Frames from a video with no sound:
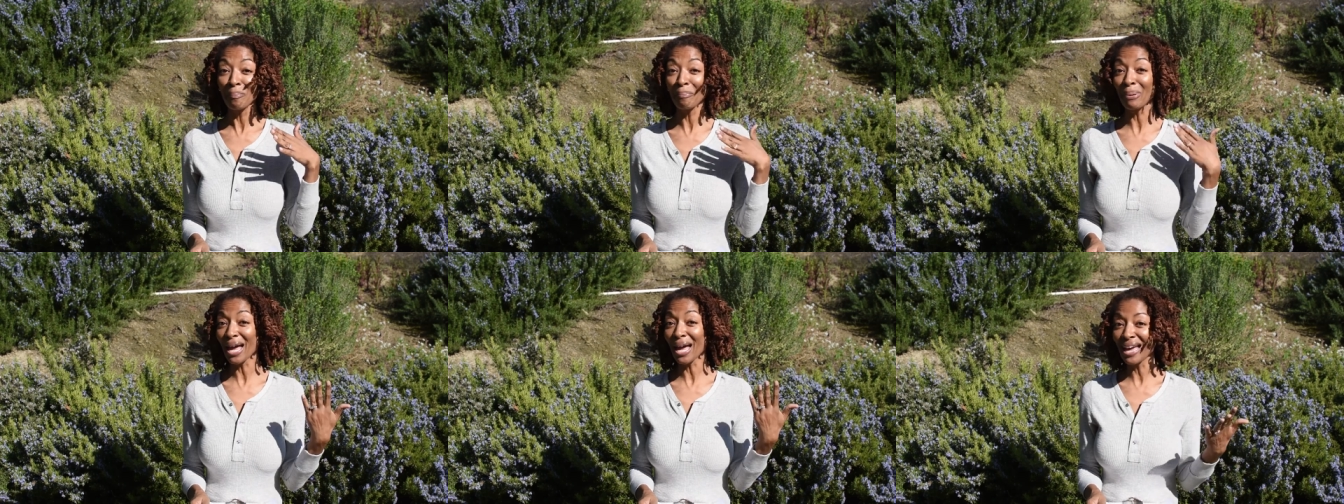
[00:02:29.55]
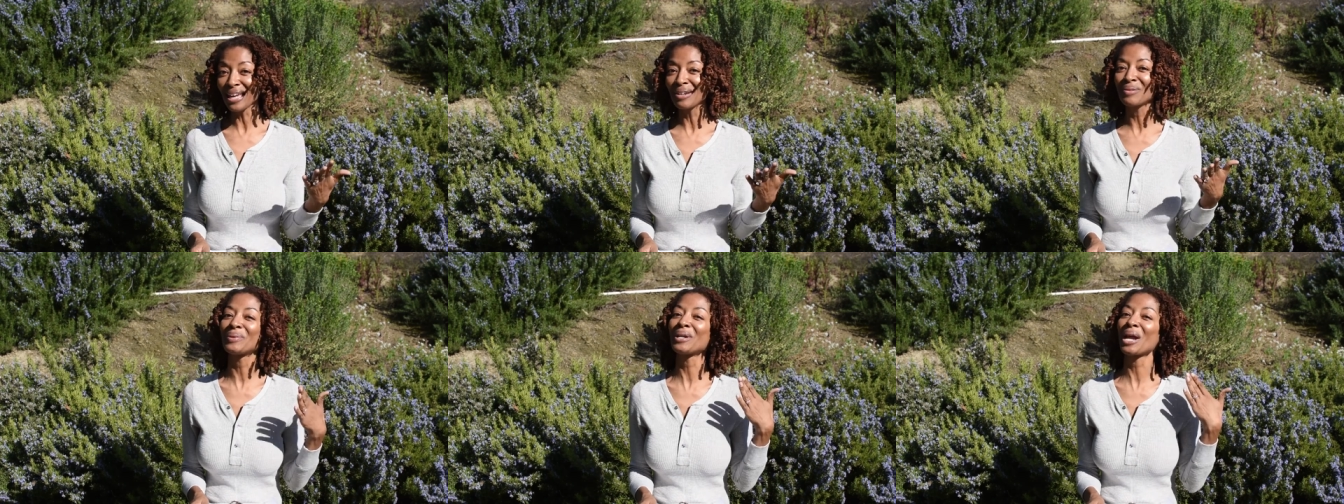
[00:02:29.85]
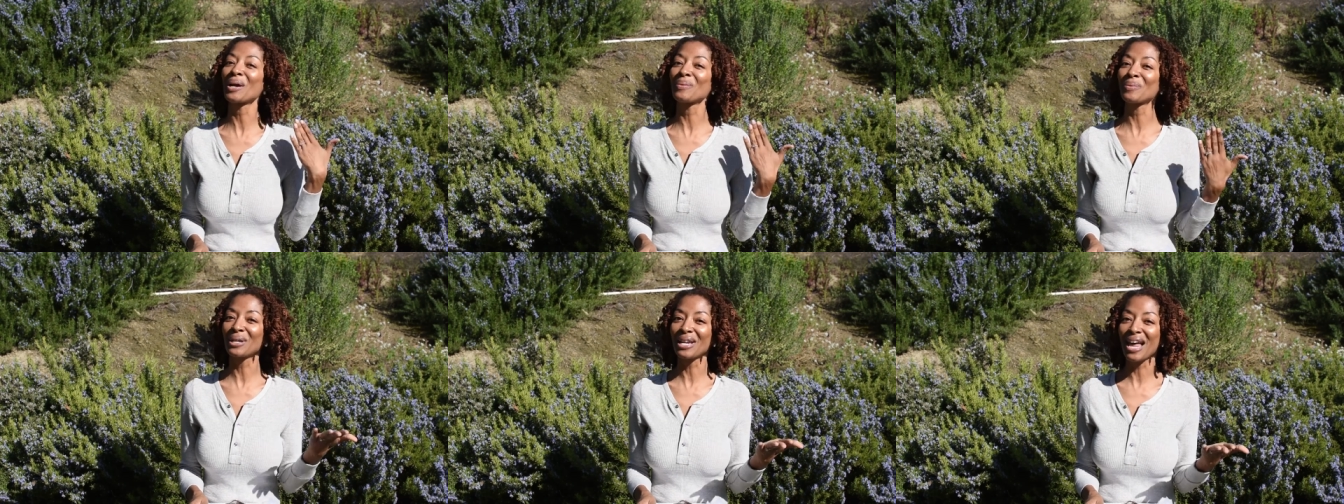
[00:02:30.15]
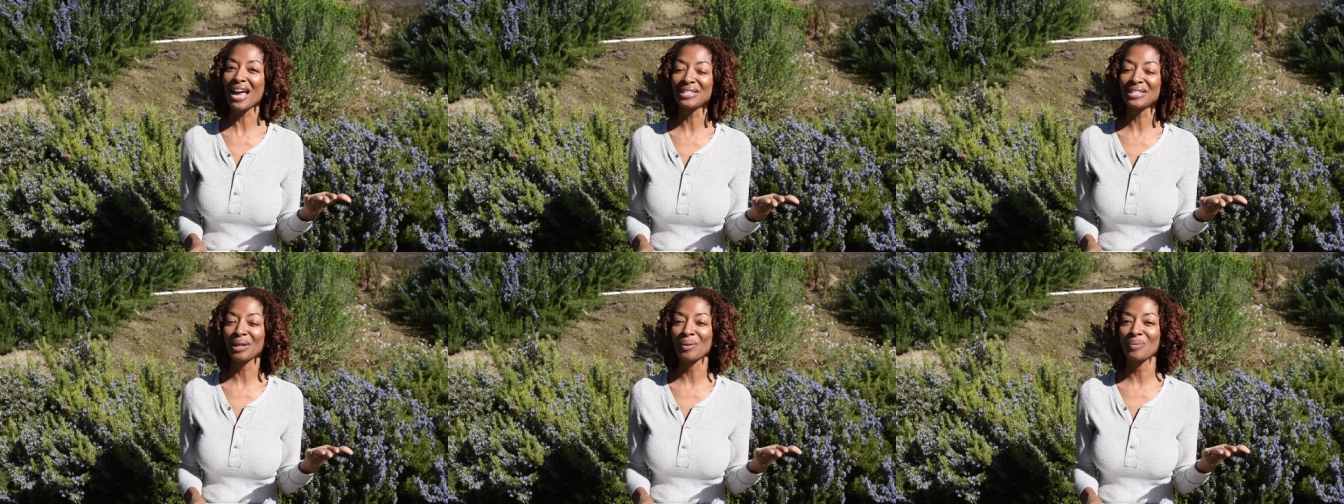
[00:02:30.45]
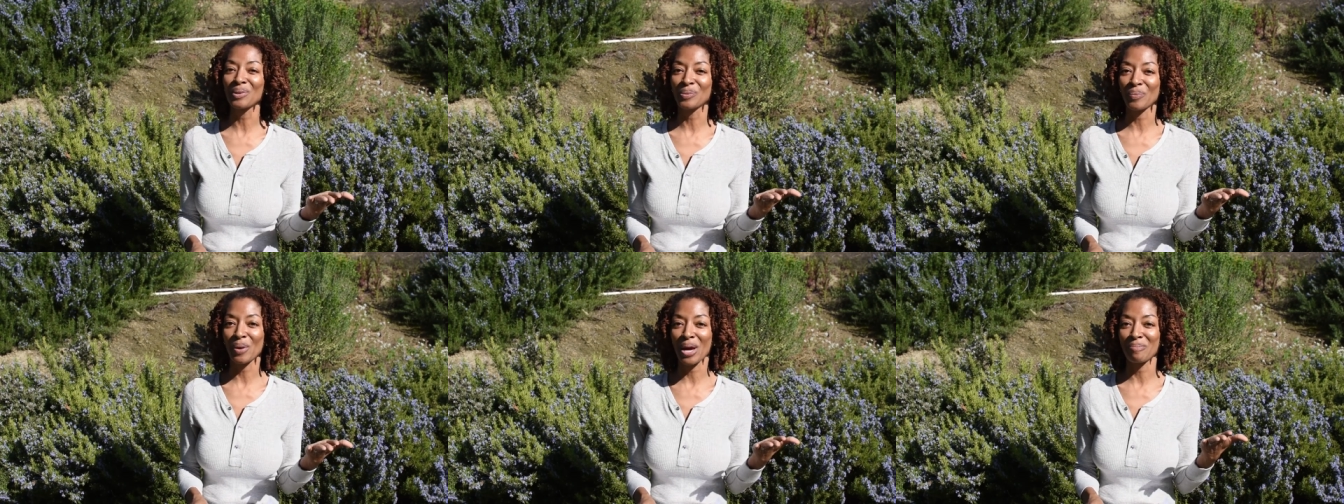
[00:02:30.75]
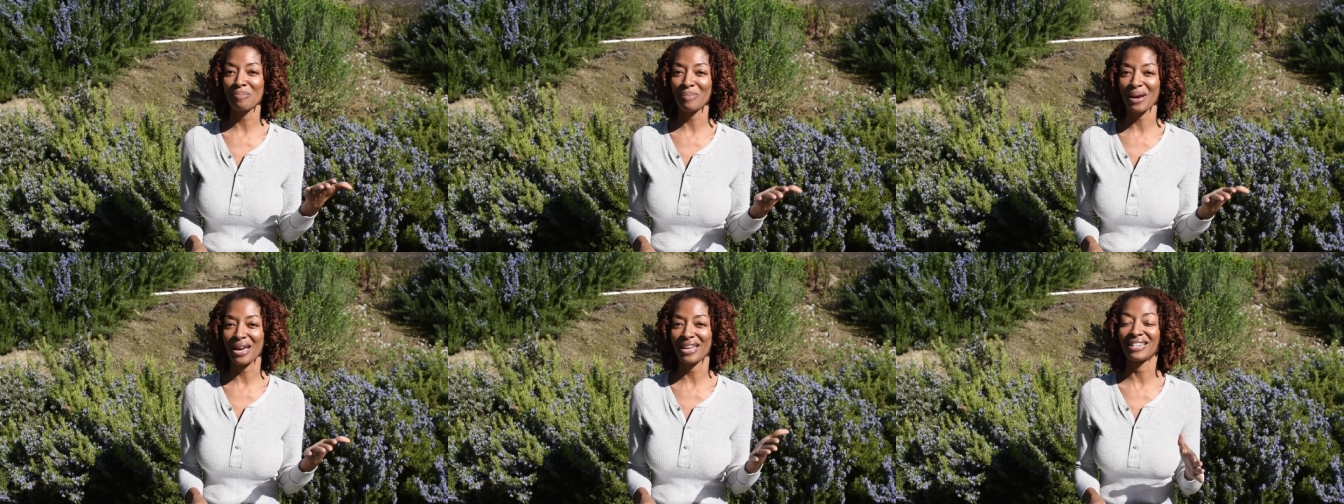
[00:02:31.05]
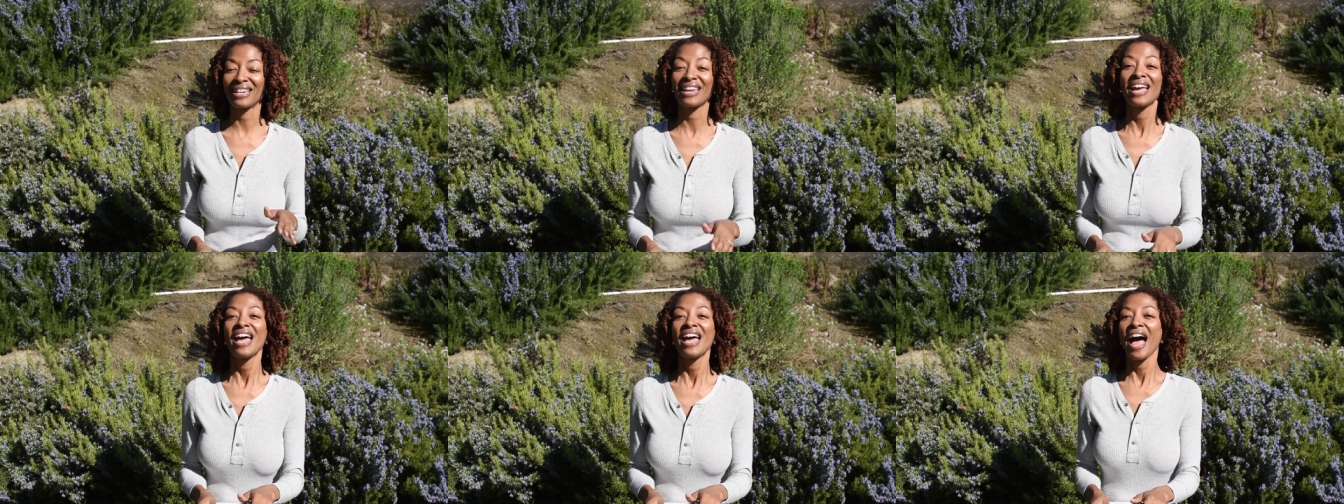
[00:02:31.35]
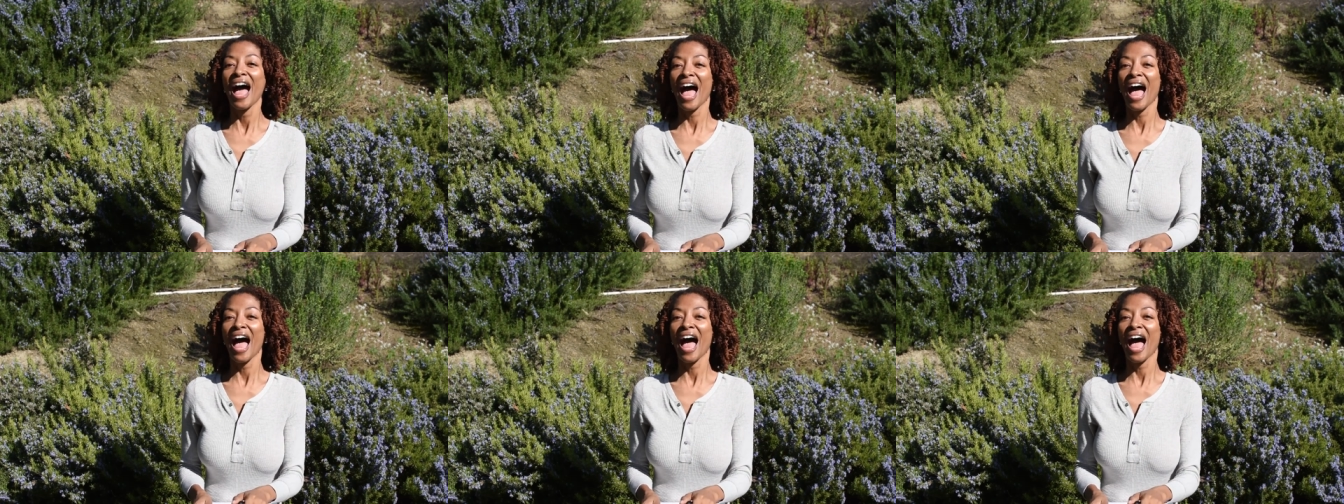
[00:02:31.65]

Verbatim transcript: but when I realized there was one button,